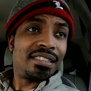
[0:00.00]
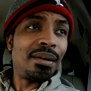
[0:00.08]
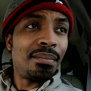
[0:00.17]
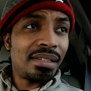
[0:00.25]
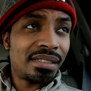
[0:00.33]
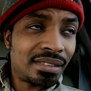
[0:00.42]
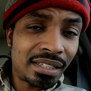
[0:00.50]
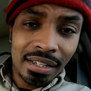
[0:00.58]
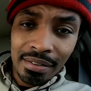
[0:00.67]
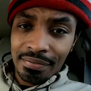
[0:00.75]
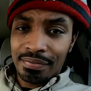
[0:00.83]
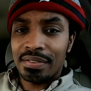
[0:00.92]
some of the
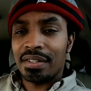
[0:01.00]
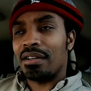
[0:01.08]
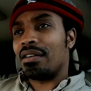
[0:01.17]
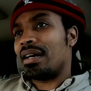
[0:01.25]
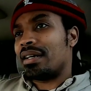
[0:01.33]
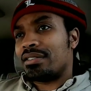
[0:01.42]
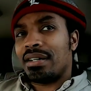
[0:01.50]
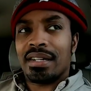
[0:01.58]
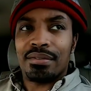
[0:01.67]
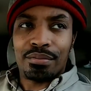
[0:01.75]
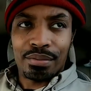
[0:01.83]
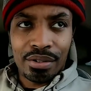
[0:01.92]
stuff, you know, I
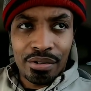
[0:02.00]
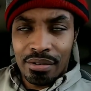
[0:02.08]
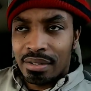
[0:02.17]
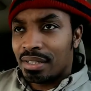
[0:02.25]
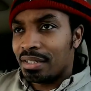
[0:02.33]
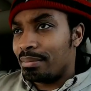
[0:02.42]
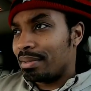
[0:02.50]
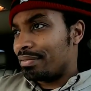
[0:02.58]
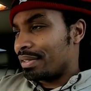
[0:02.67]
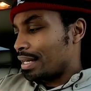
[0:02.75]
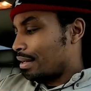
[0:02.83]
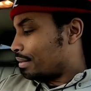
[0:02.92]
try to record a little
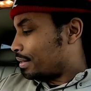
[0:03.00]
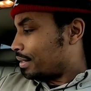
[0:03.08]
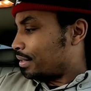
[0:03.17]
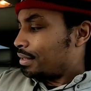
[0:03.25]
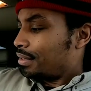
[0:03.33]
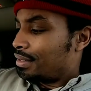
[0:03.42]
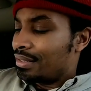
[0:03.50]
bit for y'all in there.